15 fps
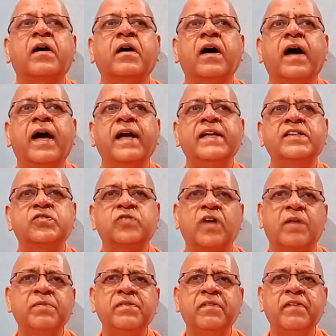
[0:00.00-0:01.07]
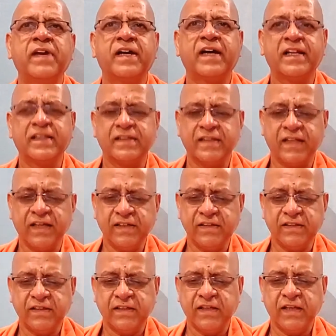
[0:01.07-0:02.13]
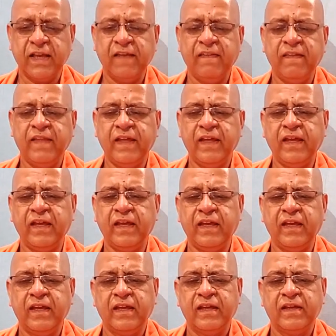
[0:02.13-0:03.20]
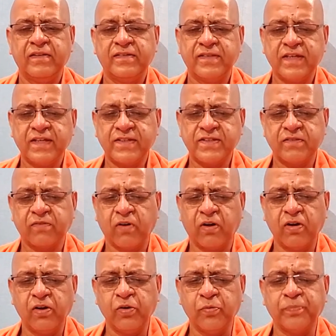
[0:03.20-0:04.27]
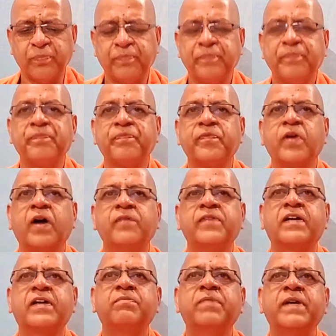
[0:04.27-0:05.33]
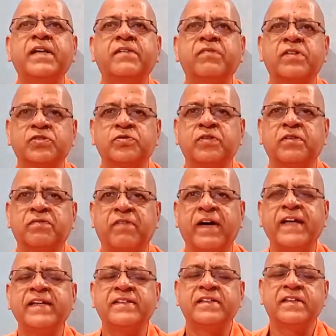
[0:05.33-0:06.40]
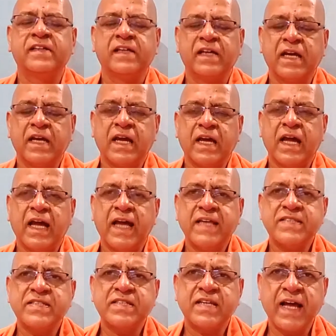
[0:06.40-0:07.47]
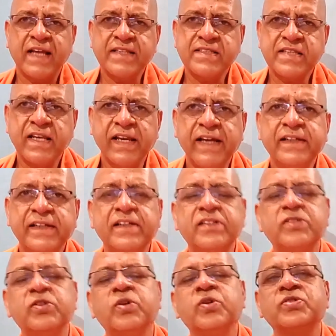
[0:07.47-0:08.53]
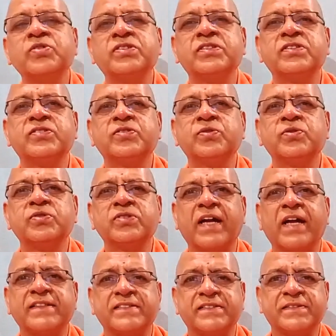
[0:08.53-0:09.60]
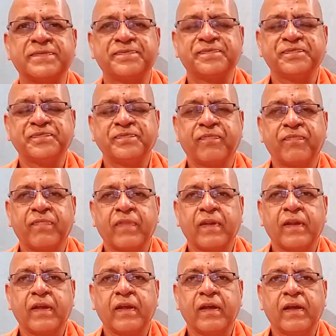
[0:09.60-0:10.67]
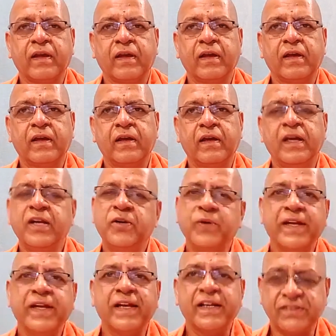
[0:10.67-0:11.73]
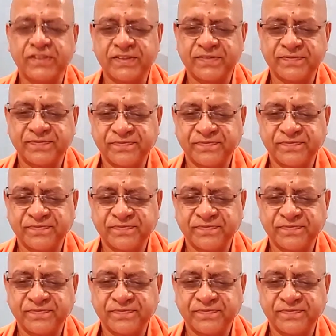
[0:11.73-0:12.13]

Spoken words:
And Swami Vivekananda, in the 6th volume of the complete works we will find, has translated those sutras into English.